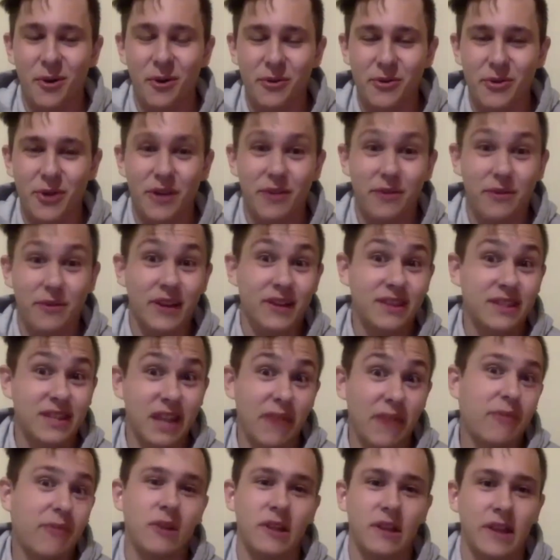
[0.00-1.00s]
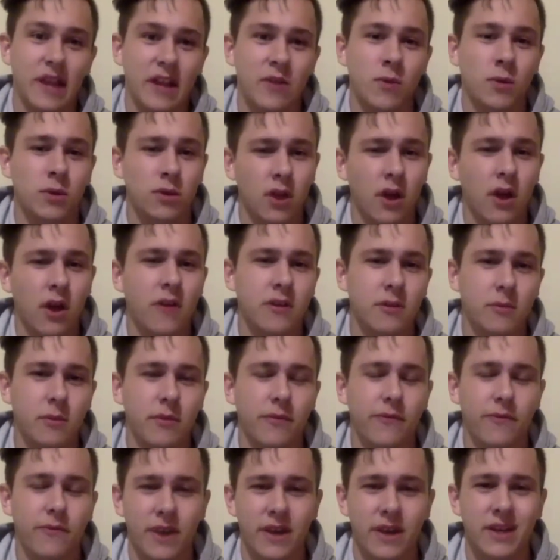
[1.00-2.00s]
I think definitely that's what lost him the
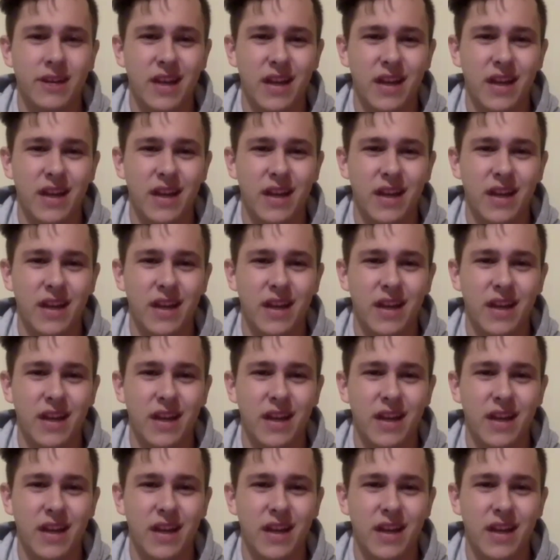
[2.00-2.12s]
fight,